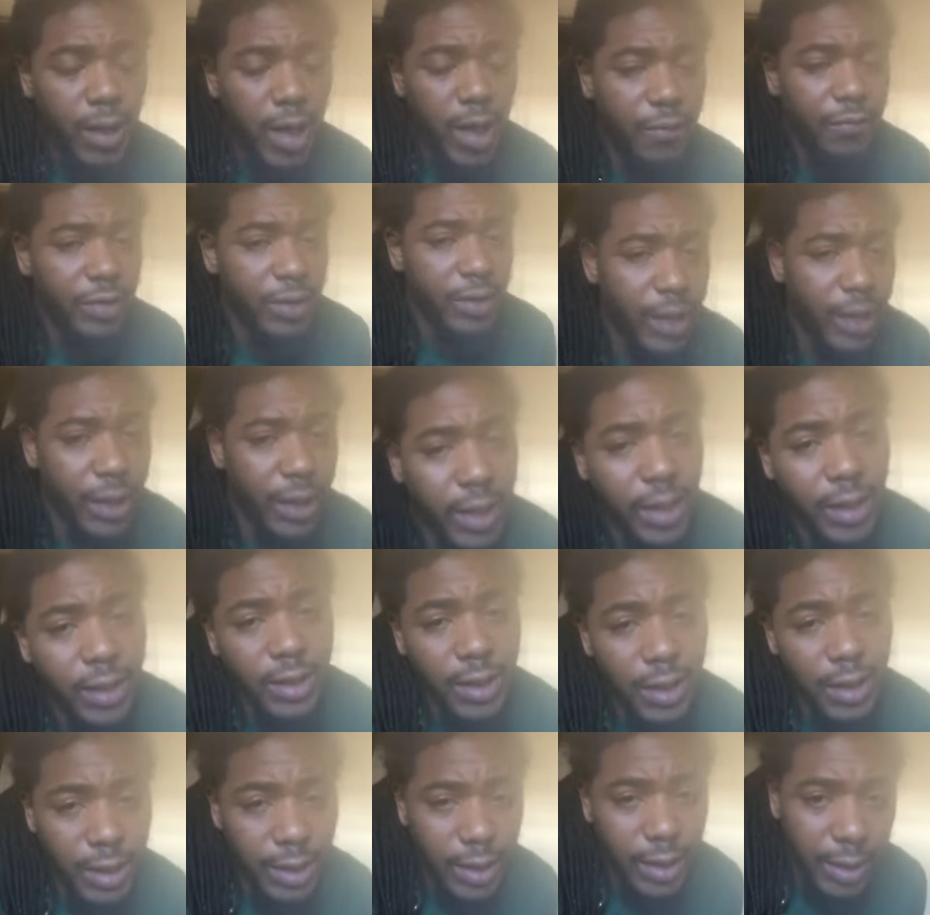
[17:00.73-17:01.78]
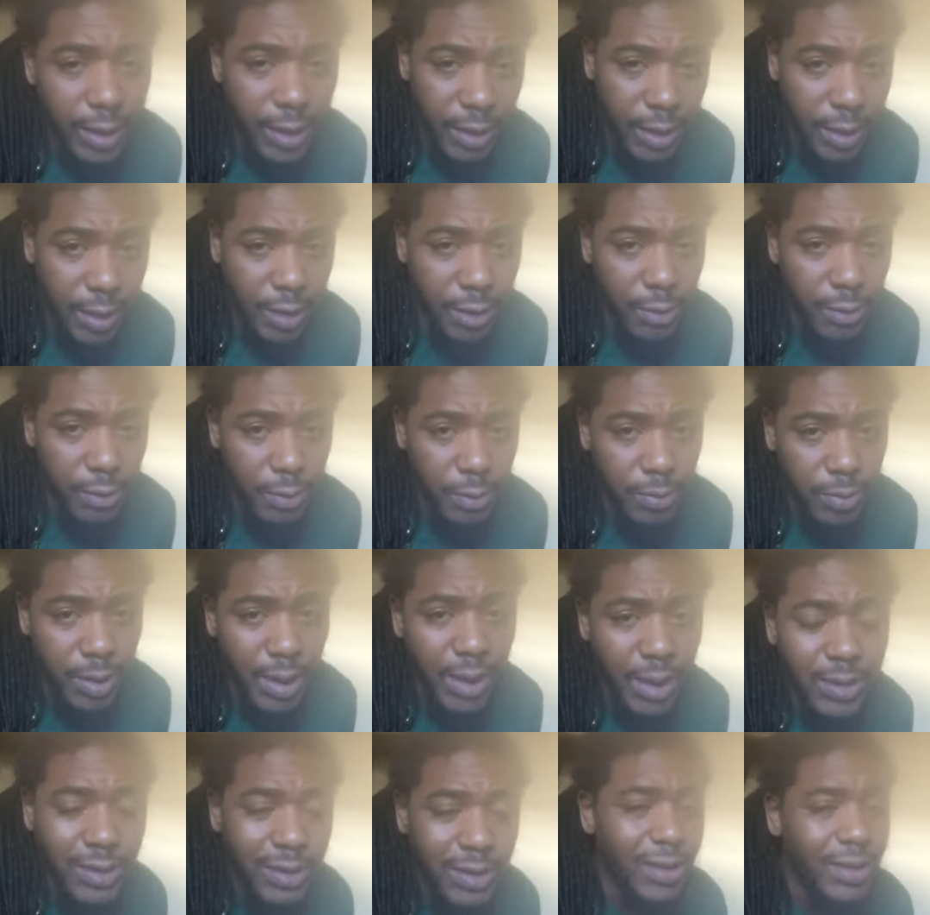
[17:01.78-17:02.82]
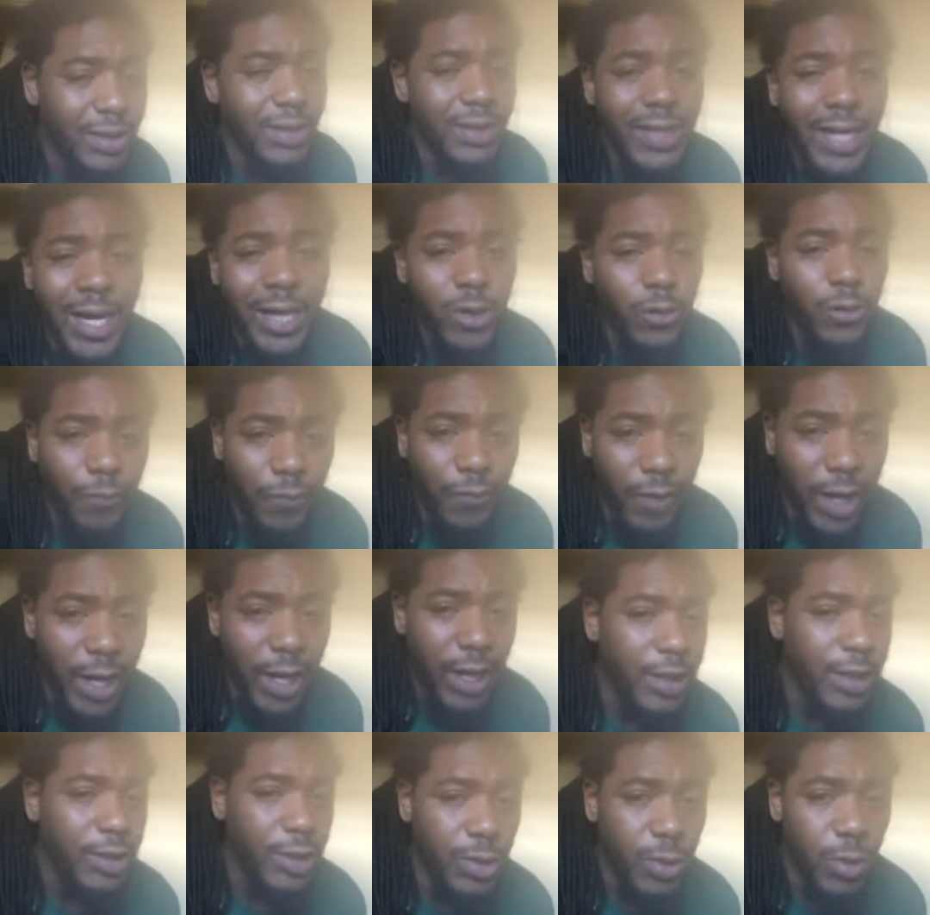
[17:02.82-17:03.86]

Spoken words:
Everything that glitter ain't gold. This is how you find the